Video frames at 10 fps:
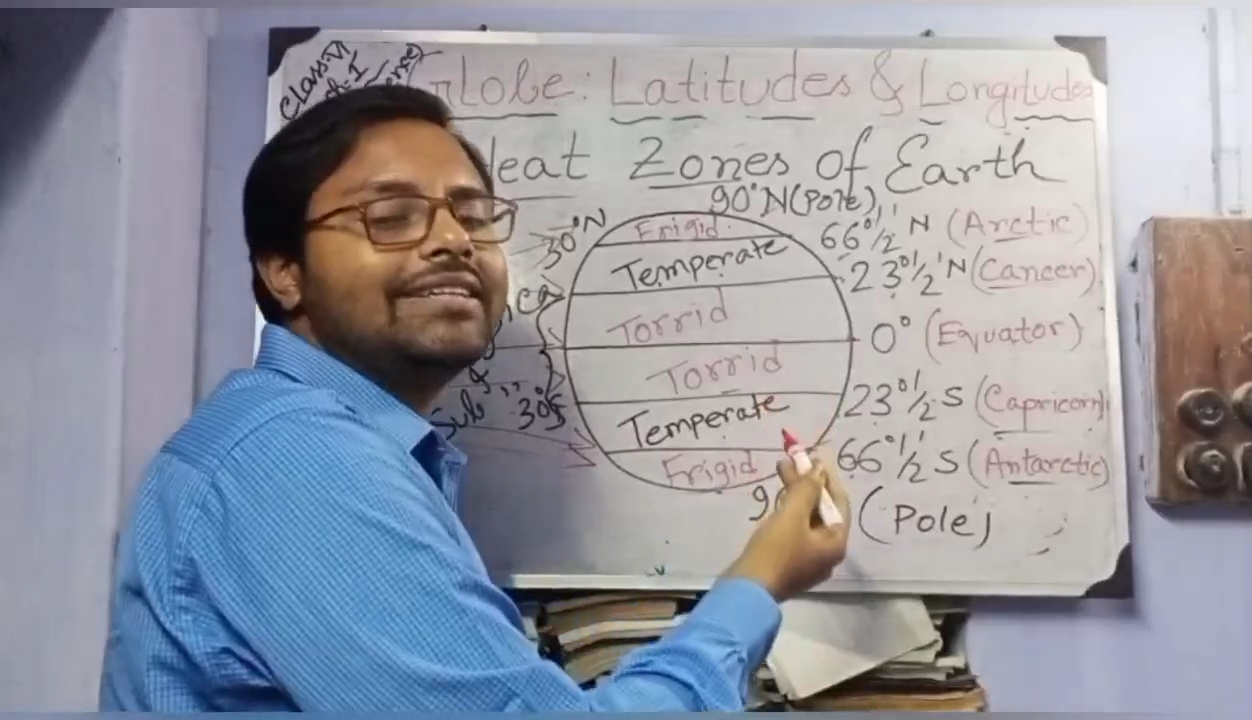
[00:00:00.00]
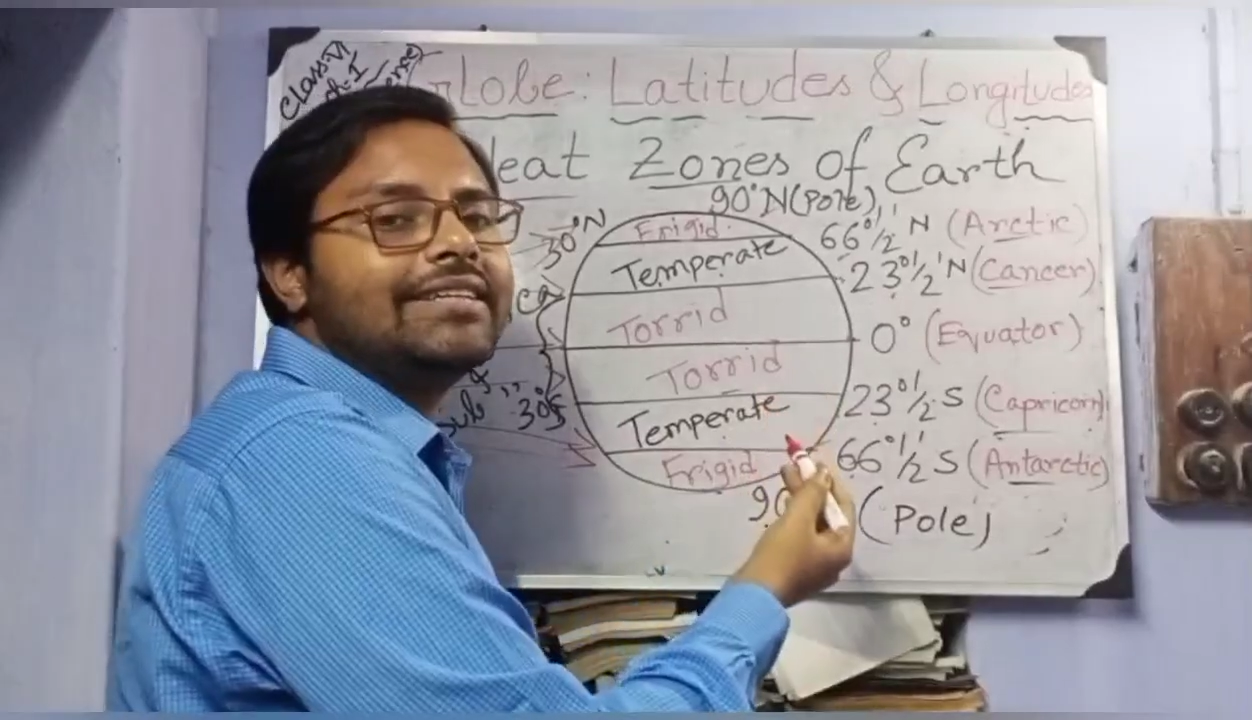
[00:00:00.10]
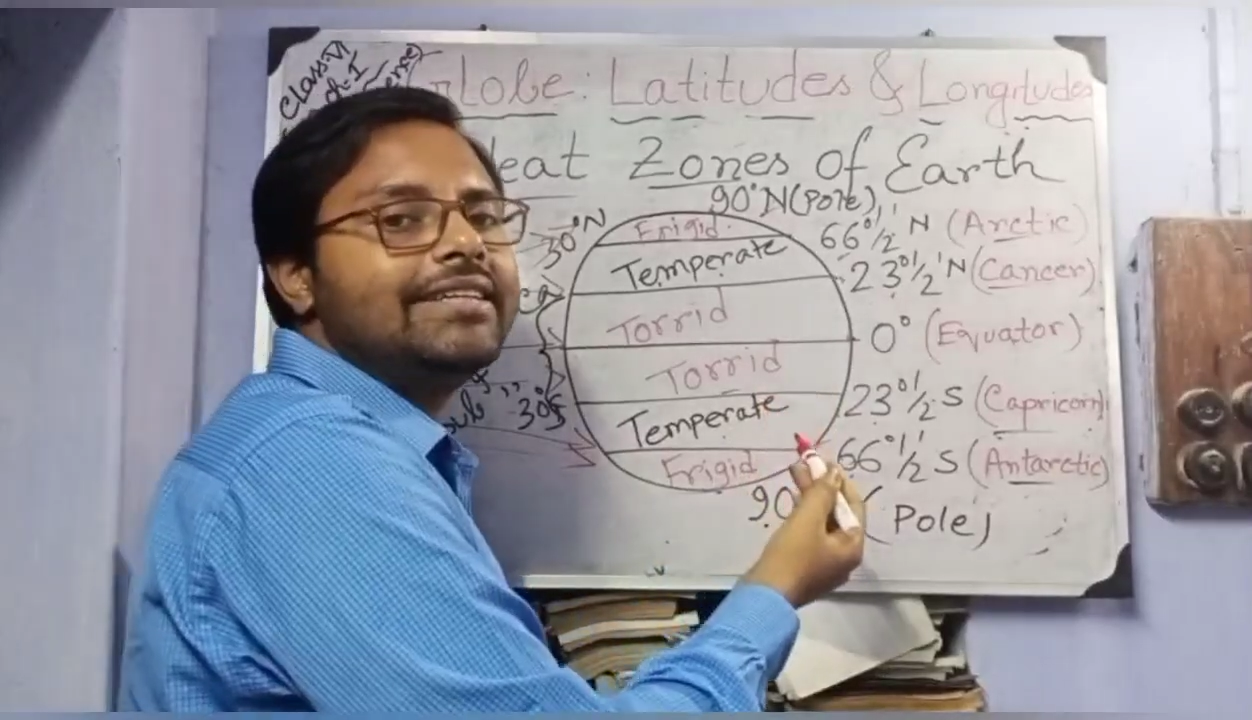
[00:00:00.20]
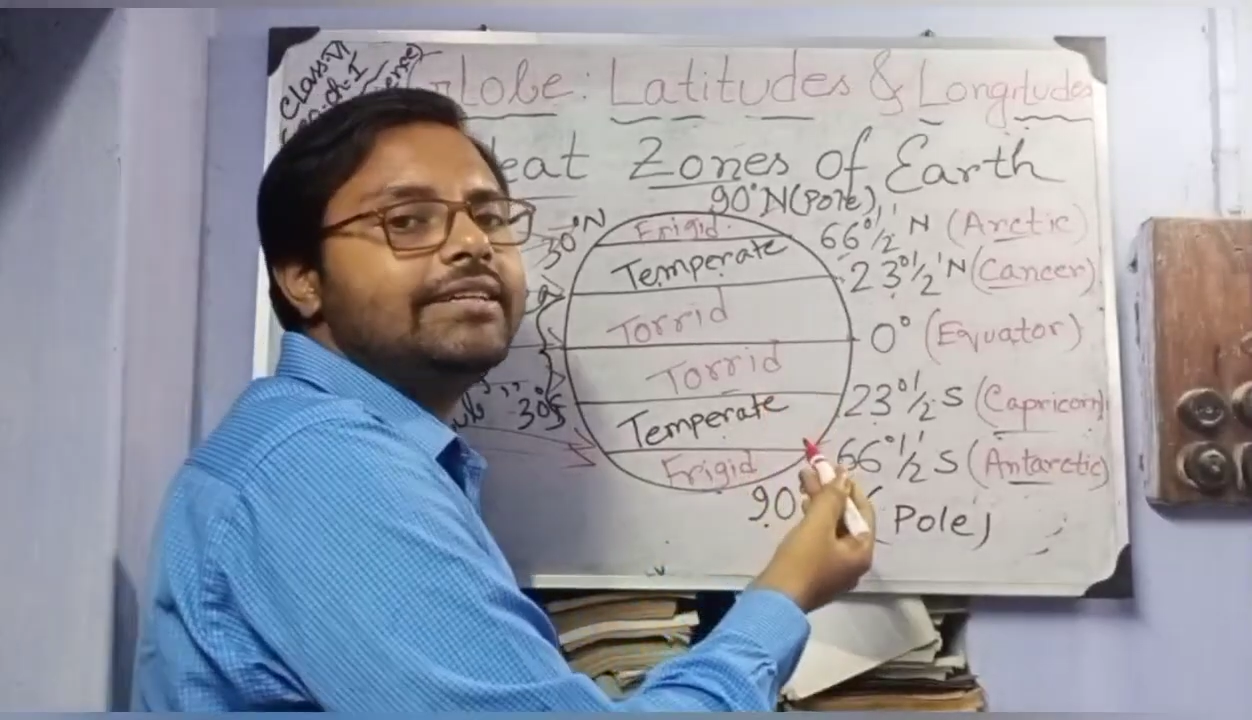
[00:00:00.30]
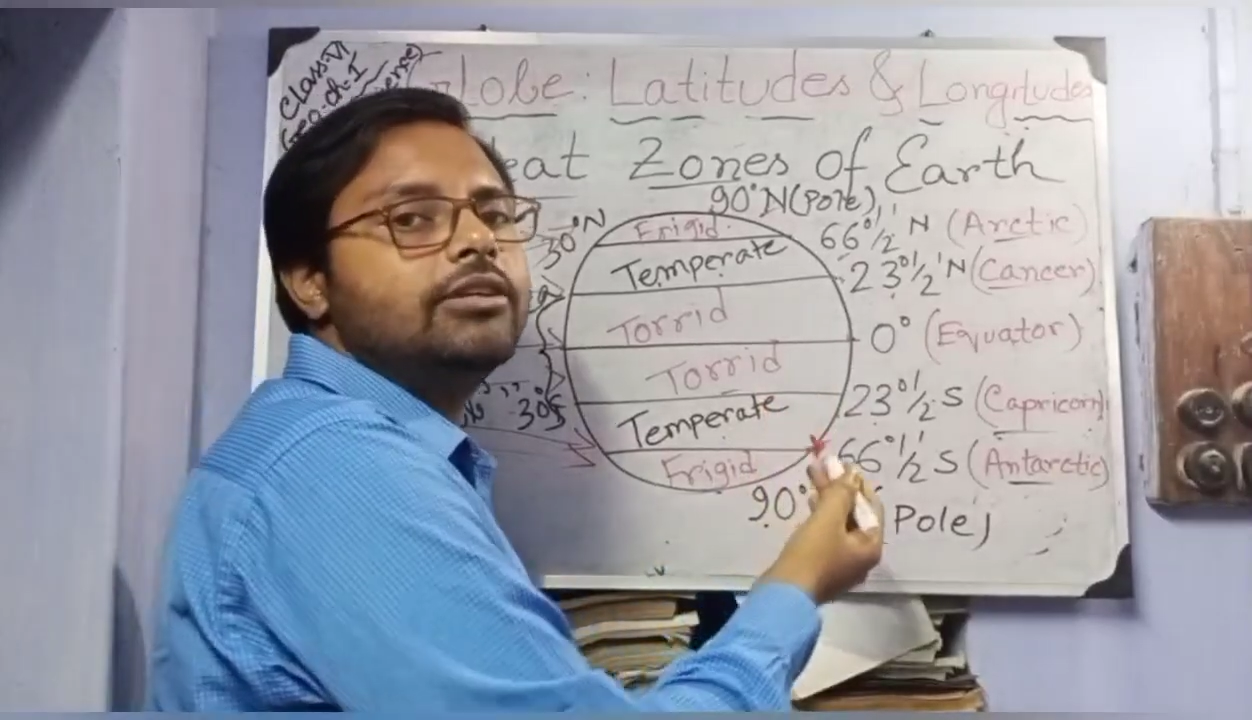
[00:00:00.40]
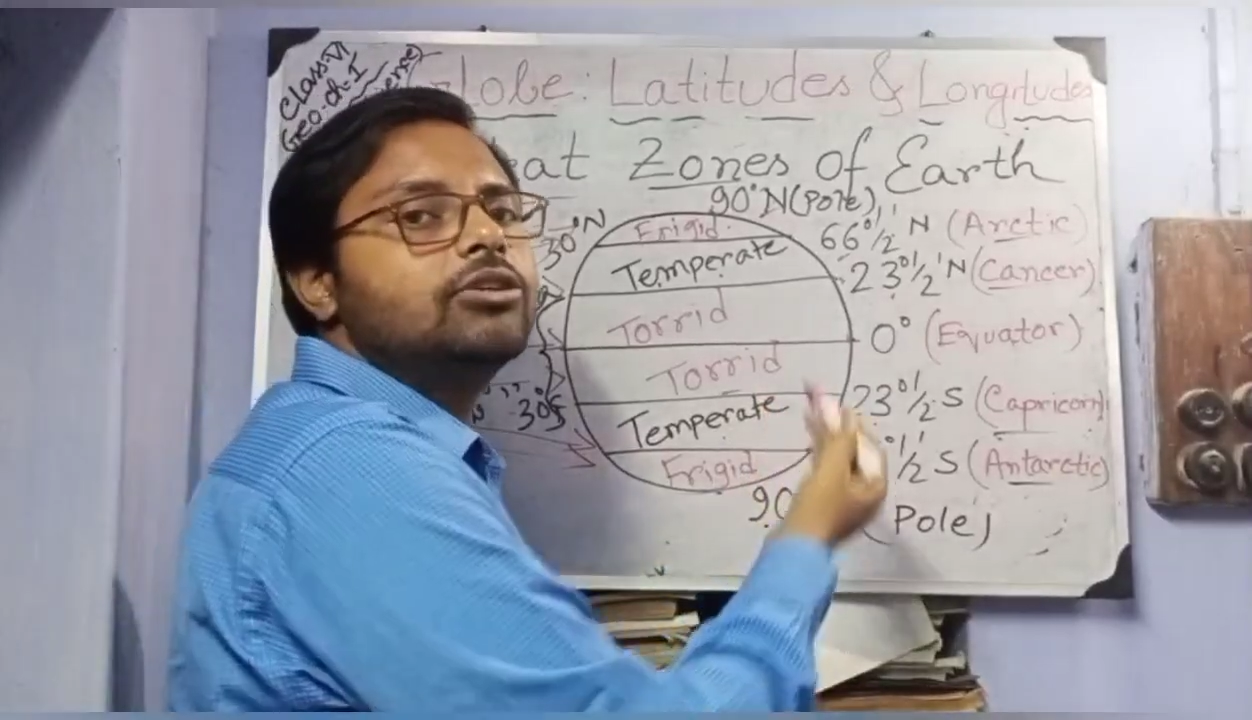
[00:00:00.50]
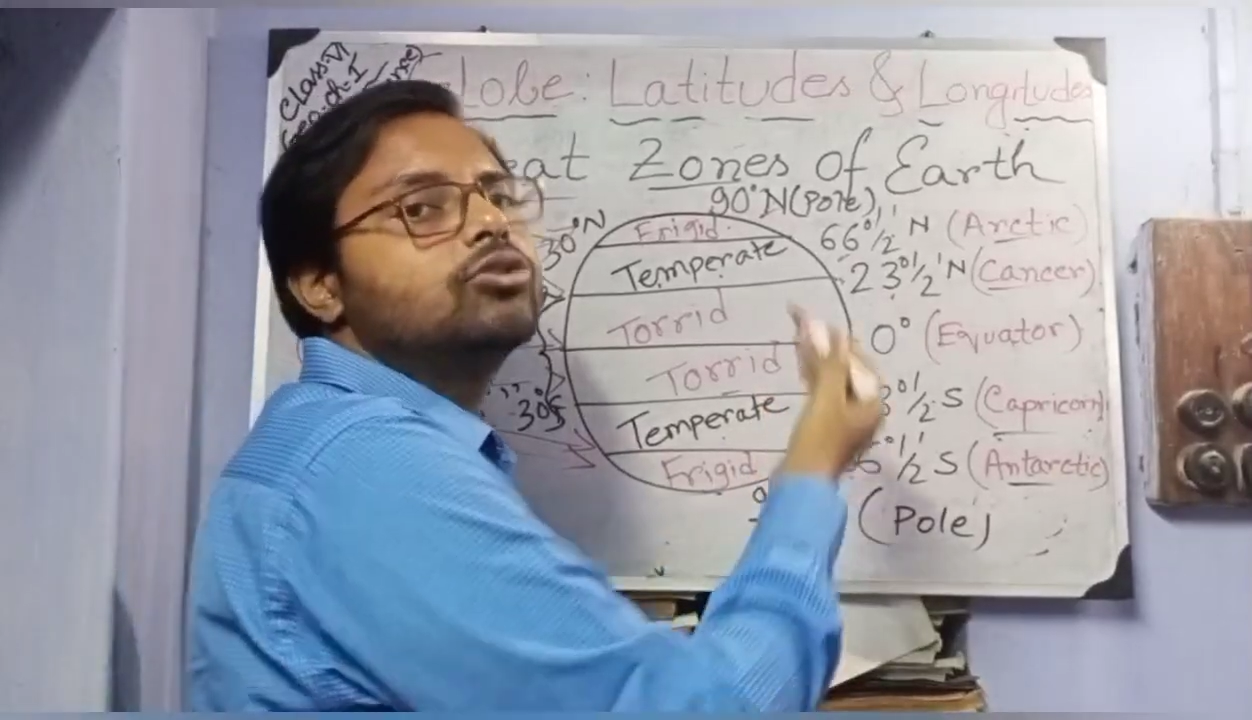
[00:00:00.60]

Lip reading: degree